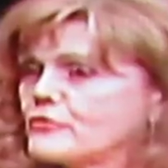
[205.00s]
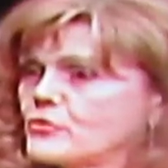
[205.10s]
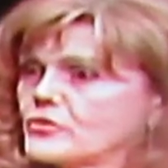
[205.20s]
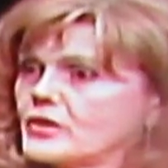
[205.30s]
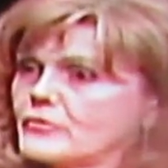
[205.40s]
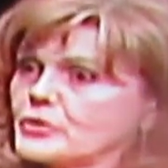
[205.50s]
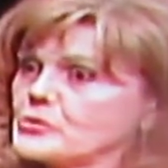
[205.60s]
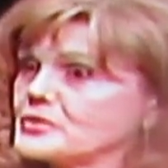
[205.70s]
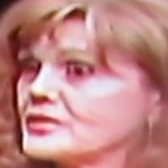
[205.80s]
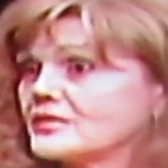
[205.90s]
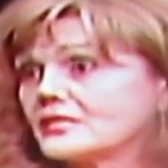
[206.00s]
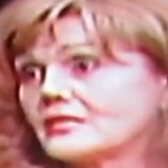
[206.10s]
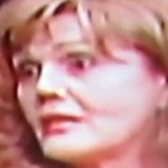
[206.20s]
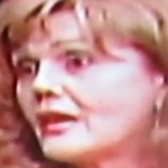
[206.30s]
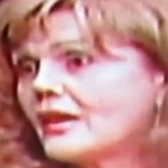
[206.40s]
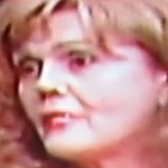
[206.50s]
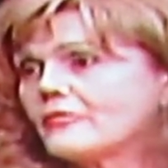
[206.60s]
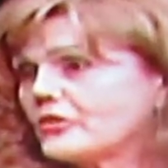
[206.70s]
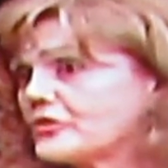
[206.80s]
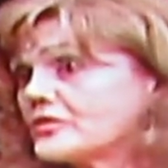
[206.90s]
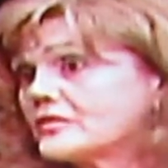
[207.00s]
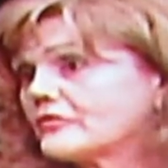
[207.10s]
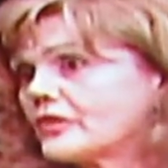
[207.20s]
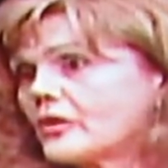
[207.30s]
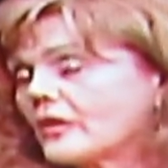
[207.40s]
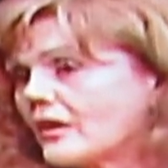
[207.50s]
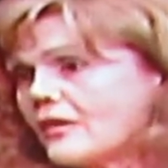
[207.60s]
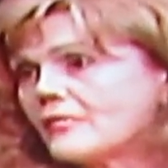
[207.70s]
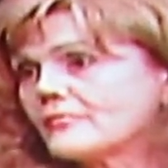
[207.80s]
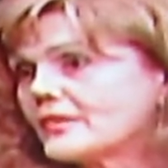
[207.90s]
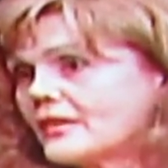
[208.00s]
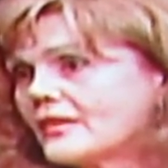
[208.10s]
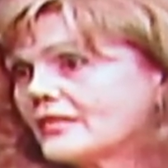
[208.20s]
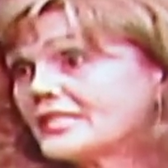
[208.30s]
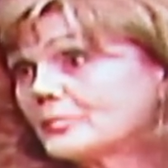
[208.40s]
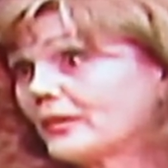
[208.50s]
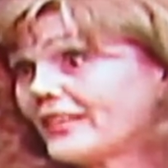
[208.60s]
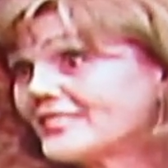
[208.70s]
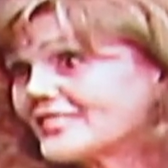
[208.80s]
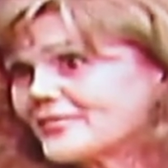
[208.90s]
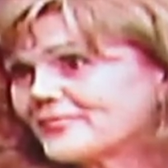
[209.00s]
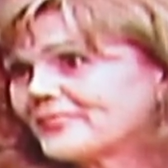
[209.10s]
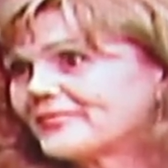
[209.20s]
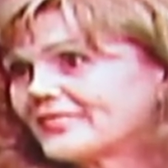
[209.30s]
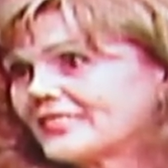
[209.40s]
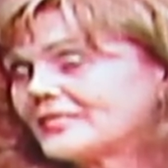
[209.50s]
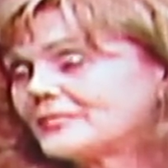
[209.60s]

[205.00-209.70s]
or roses and various different um, displays. And